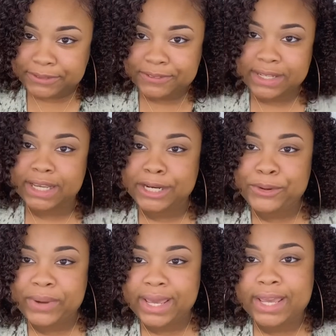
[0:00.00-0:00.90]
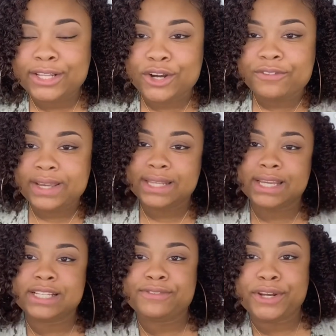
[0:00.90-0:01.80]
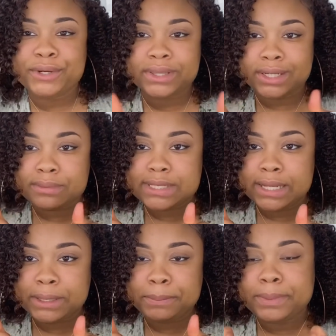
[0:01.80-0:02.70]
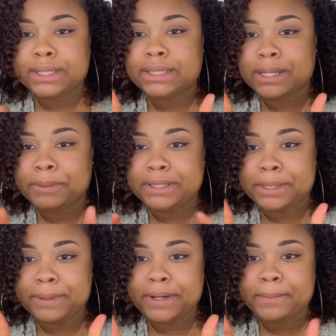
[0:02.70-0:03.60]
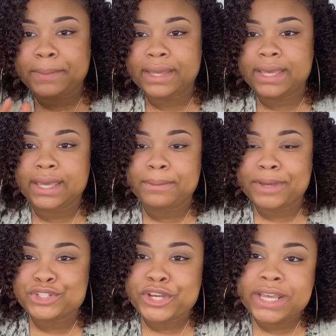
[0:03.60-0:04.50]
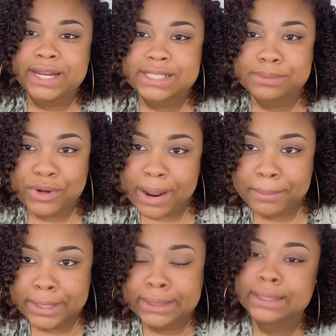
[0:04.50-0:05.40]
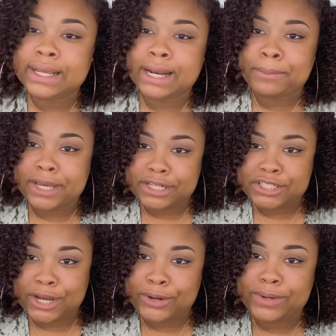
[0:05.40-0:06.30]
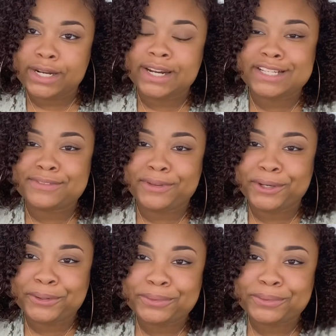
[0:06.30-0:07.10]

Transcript: in any way, don't forget to give this video a thumbs up, thumb it up, and make sure you hit that subscribe button. And I'm gonna catch y'all in the next video.